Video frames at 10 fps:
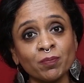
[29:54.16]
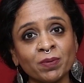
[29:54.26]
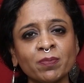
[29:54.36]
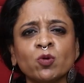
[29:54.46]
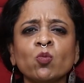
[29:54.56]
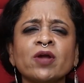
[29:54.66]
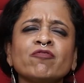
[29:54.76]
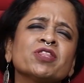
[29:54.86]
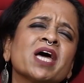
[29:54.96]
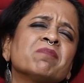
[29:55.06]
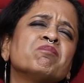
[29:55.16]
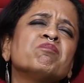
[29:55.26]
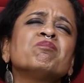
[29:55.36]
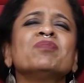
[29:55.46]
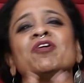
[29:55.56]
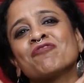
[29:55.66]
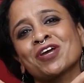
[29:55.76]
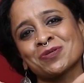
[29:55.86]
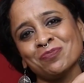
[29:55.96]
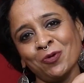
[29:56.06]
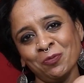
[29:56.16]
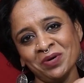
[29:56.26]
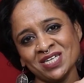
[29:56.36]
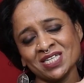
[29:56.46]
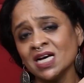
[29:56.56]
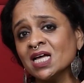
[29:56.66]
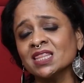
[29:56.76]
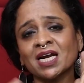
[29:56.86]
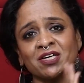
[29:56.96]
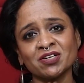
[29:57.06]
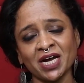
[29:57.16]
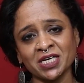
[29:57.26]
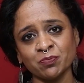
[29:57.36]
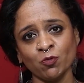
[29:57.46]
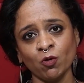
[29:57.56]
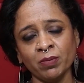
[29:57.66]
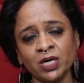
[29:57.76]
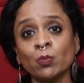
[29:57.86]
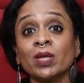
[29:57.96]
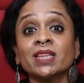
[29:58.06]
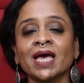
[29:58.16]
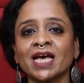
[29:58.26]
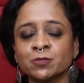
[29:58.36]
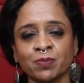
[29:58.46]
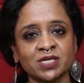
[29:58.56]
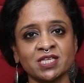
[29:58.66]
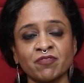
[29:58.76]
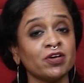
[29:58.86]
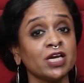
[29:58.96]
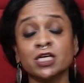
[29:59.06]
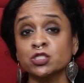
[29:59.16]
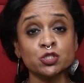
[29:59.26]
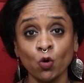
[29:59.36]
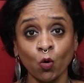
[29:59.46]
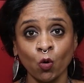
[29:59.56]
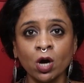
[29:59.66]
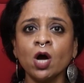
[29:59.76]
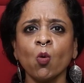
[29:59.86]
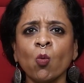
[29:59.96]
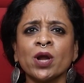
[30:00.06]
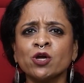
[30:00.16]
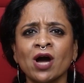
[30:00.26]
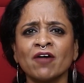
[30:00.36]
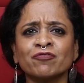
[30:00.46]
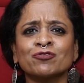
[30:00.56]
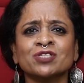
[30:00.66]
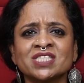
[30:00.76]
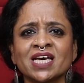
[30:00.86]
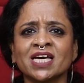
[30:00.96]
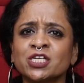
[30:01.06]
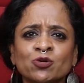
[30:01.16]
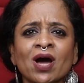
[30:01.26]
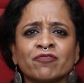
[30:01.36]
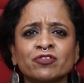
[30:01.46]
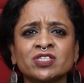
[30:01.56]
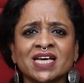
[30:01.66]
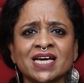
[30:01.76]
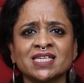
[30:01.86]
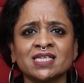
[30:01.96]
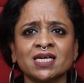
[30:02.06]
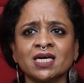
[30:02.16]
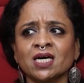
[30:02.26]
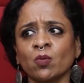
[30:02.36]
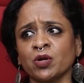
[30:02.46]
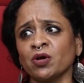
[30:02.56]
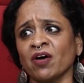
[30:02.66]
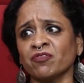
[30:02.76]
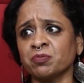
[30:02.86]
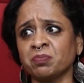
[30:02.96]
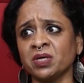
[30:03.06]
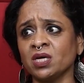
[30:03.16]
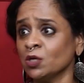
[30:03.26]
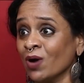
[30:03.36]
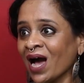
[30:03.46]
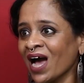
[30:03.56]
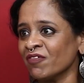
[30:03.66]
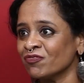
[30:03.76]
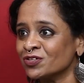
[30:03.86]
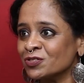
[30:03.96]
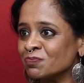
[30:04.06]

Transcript: people who wait for that perfect moment, that right moment when they express their feelings. No, when you have to say it, you have to say it. When you have to pee, you have to